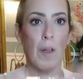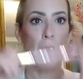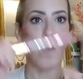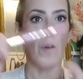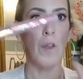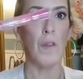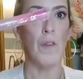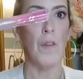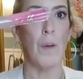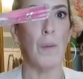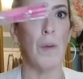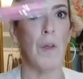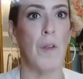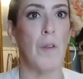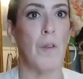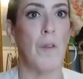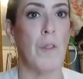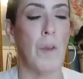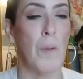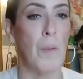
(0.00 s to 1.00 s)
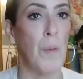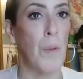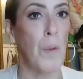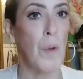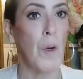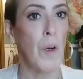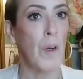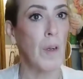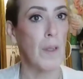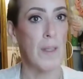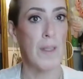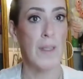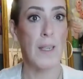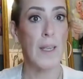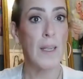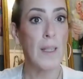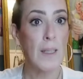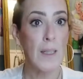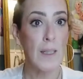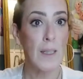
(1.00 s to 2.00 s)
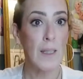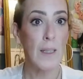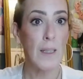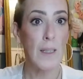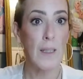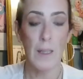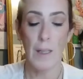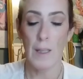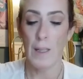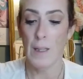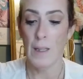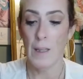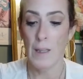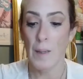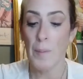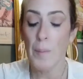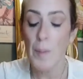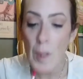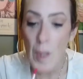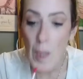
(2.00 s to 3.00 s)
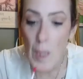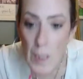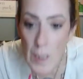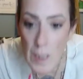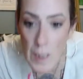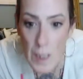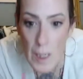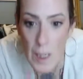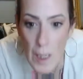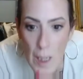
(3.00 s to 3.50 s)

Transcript: The only thing I'm going to do is I'm going to put on a tinted lip gloss.